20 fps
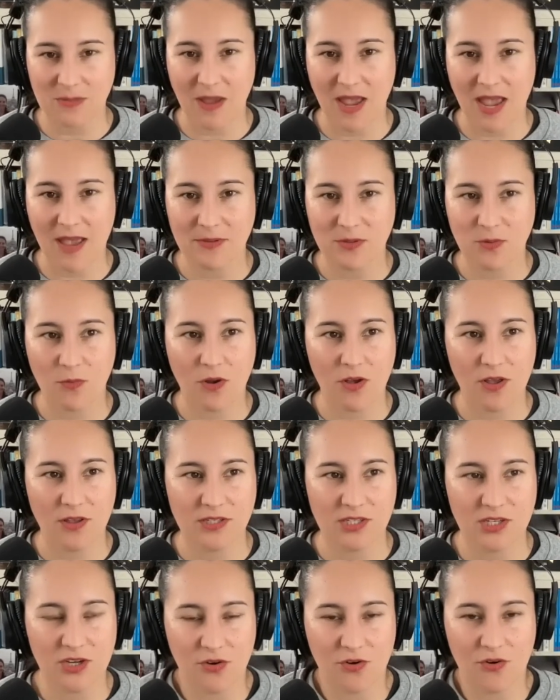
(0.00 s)
Perhaps
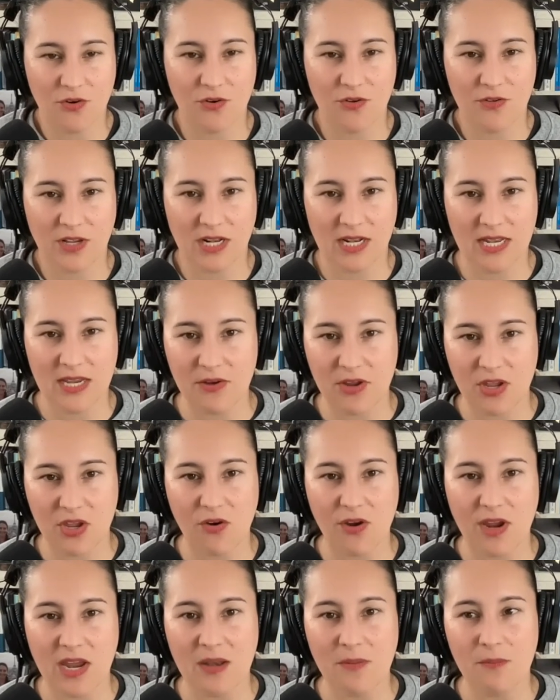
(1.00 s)
whilst you're clearing
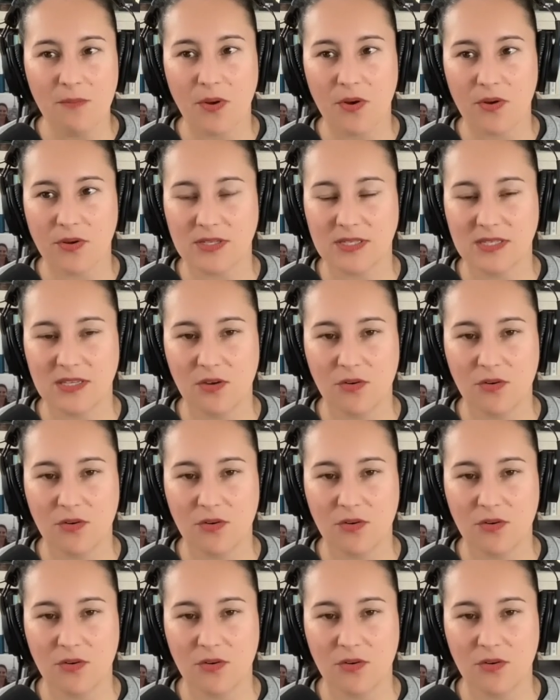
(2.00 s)
your inbox,